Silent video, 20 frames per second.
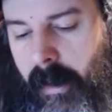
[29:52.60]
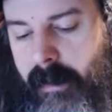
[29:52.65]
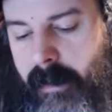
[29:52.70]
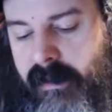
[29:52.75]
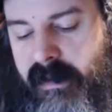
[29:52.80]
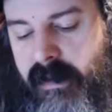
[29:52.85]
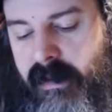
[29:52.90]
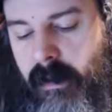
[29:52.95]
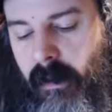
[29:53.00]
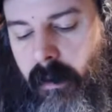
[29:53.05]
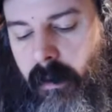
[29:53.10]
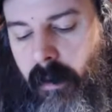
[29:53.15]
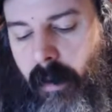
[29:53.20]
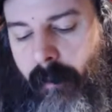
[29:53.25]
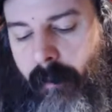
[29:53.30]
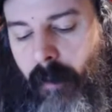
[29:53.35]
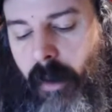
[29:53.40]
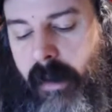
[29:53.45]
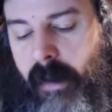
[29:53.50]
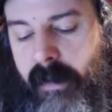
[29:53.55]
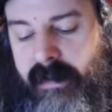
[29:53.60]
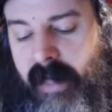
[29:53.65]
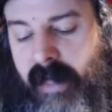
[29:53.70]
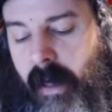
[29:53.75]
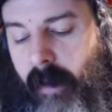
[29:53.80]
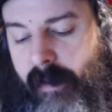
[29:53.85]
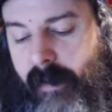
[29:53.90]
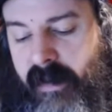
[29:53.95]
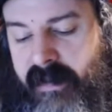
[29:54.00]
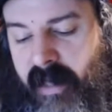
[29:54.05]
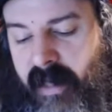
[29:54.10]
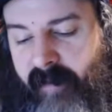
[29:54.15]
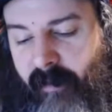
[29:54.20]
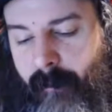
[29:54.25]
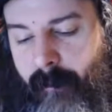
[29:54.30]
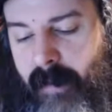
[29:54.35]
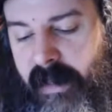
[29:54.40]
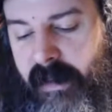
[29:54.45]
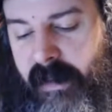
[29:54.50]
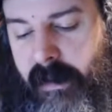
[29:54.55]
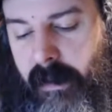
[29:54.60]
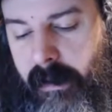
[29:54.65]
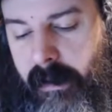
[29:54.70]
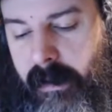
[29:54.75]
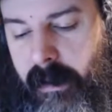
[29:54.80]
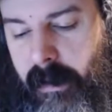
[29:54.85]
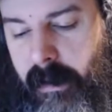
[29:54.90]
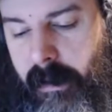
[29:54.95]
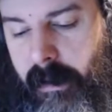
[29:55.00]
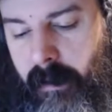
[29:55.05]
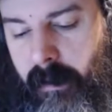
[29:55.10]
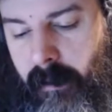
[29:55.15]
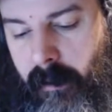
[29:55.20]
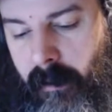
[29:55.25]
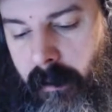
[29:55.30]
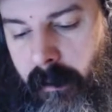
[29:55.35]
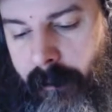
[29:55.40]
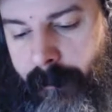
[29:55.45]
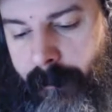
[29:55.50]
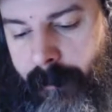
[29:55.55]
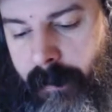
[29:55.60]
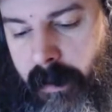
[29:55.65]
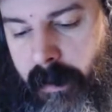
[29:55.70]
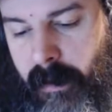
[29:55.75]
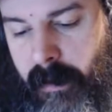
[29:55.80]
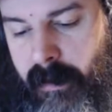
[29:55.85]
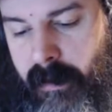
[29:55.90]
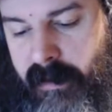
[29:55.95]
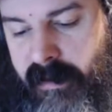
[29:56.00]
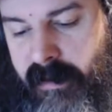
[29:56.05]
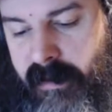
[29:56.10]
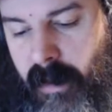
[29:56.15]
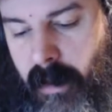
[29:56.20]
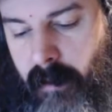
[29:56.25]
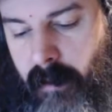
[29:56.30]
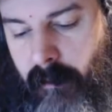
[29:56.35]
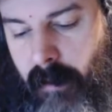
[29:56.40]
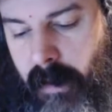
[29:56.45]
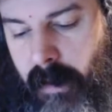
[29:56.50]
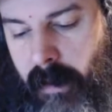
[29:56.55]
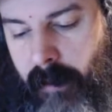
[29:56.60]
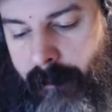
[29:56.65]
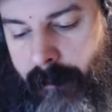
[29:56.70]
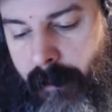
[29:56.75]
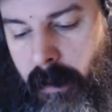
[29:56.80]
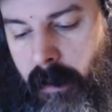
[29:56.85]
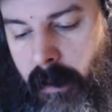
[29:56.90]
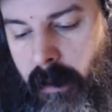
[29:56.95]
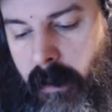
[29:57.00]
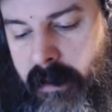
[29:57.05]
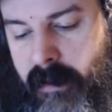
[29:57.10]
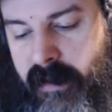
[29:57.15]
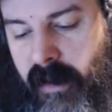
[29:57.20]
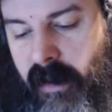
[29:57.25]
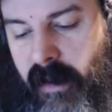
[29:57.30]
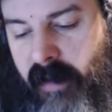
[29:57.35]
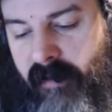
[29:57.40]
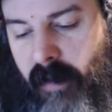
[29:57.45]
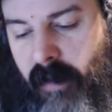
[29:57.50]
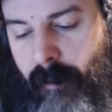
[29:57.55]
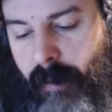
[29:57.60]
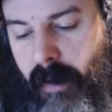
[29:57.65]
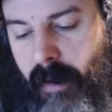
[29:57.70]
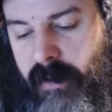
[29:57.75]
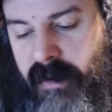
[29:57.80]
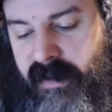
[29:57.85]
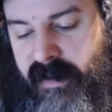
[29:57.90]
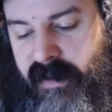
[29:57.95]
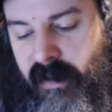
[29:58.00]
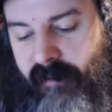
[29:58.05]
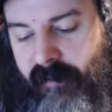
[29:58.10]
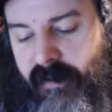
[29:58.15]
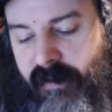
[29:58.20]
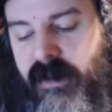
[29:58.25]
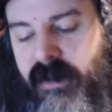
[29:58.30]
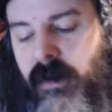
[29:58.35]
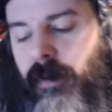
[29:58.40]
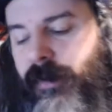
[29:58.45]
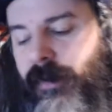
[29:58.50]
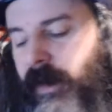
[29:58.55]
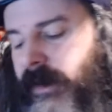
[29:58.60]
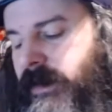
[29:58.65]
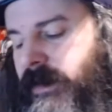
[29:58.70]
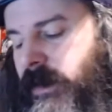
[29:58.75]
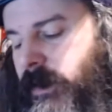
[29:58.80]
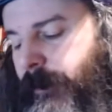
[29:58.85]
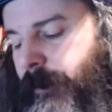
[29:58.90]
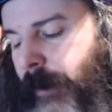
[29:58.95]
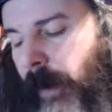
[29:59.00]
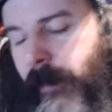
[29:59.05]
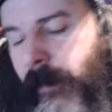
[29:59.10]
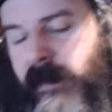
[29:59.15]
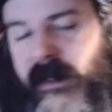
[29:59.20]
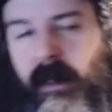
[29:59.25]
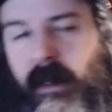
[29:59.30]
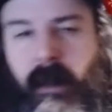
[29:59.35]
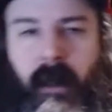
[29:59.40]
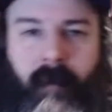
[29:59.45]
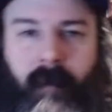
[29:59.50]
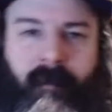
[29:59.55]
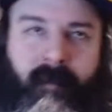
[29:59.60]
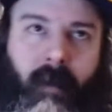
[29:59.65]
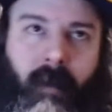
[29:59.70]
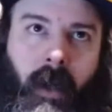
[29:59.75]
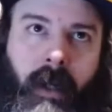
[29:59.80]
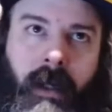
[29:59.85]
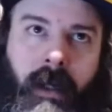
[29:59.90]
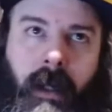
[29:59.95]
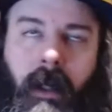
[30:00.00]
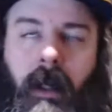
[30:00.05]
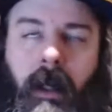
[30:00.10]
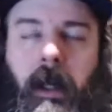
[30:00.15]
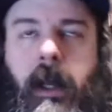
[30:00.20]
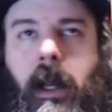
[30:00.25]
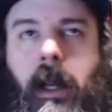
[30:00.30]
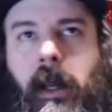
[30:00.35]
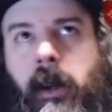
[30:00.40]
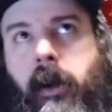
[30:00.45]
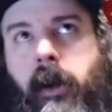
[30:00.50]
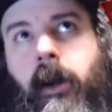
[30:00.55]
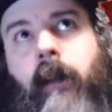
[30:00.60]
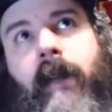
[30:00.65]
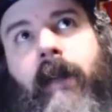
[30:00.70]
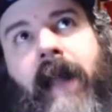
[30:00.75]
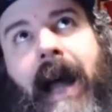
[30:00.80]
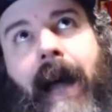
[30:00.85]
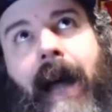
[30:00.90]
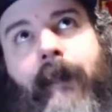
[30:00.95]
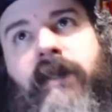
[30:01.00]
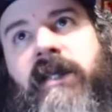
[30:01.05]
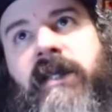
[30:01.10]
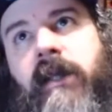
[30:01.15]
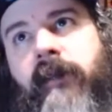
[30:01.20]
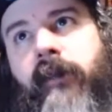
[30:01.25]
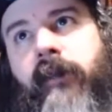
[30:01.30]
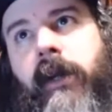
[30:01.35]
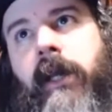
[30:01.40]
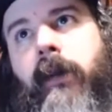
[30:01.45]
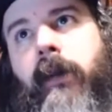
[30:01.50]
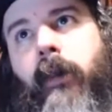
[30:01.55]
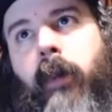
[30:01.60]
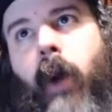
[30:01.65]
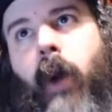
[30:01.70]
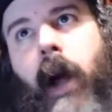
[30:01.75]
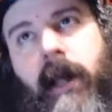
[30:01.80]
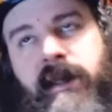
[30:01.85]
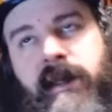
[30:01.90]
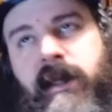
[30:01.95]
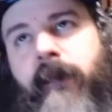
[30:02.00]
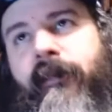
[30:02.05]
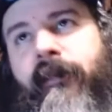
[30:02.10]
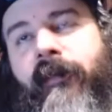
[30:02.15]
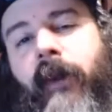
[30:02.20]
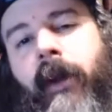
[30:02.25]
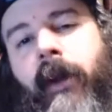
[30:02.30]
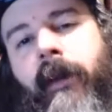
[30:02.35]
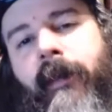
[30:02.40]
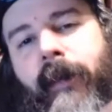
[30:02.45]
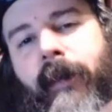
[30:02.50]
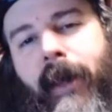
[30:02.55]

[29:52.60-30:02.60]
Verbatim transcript: So I'm looking down because I have a media kit here that he sent me. So I can give you a bunch of stuff. The two things I should probably tell you up front, and they're going to be opposite of what he wants up front.